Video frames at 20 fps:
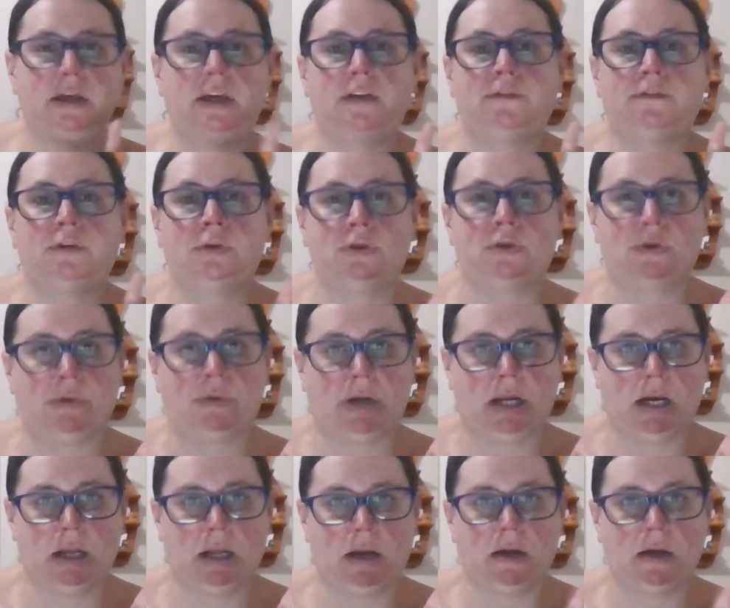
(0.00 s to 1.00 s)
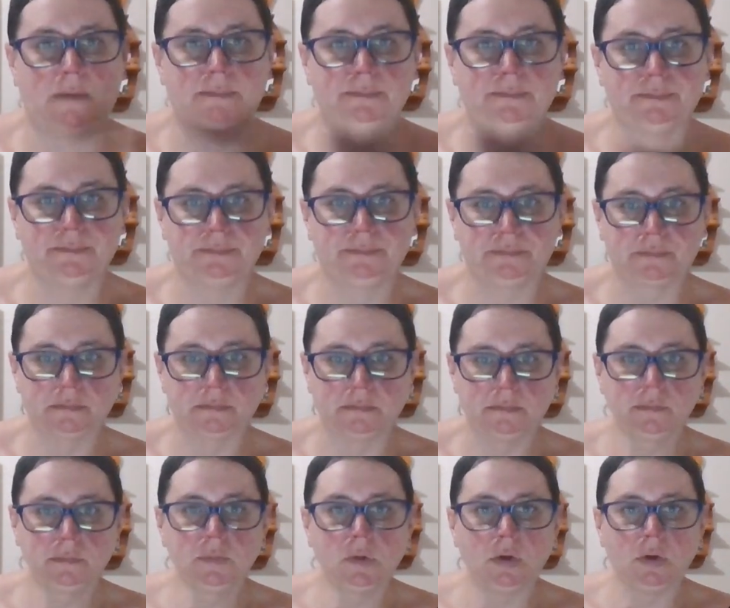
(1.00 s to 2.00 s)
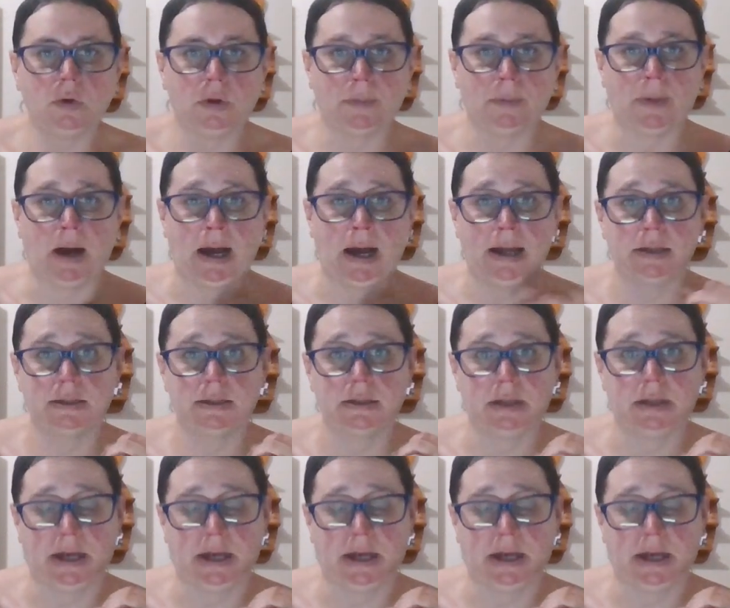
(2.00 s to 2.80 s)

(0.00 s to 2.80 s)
if you donated or bought,